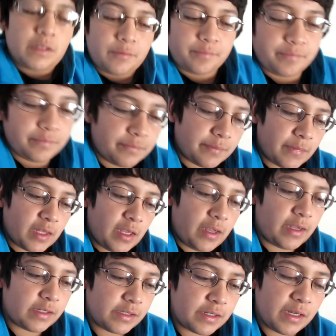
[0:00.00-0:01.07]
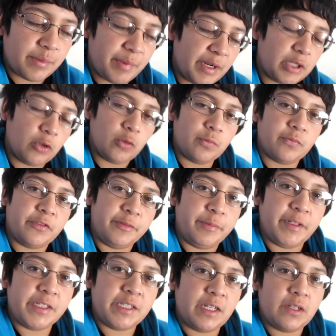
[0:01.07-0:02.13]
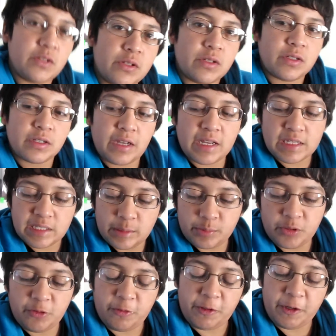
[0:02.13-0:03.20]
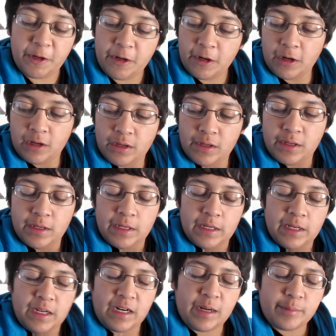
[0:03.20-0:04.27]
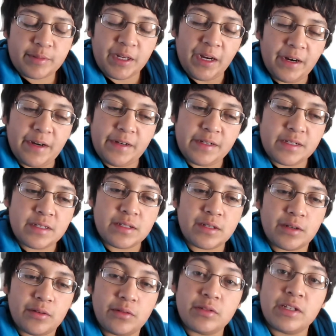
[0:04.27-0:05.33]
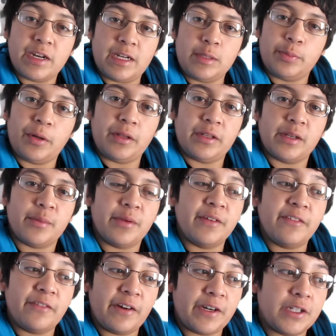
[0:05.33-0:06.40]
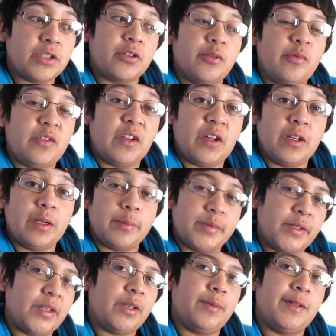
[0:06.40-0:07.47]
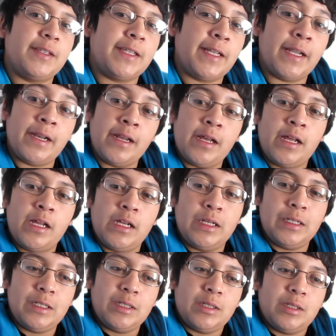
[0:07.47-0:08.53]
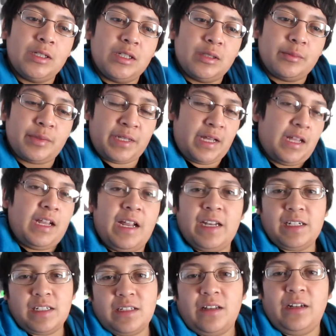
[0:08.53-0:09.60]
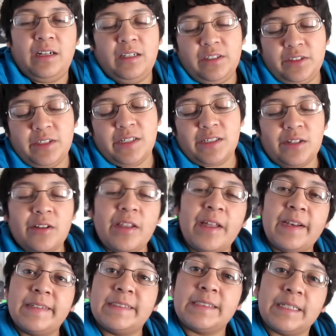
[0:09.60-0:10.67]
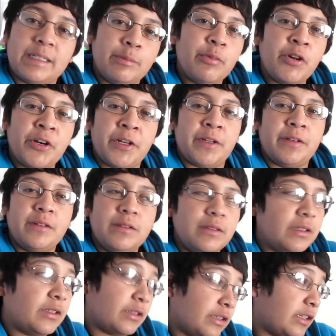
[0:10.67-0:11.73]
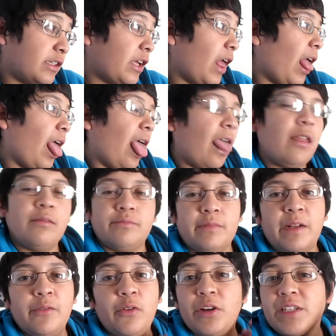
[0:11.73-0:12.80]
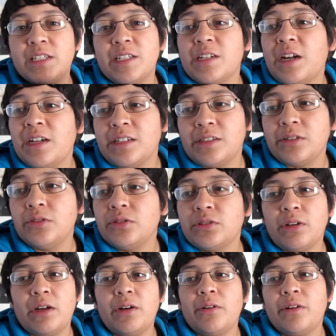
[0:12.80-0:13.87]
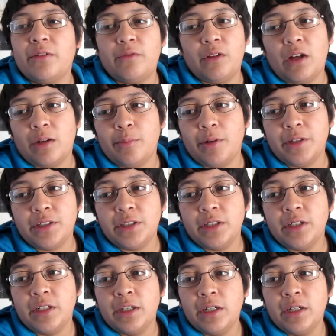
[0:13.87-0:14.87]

Um, I just got back home from Nick's house. I slept over there. And I'm tired, so today's probably going to be a very short vlog. I'm sorry about that. But yeah, I just thought I'd let you guys know that and say good morning. Yeah, um, my voice is gone too, so I don't want to vlog much.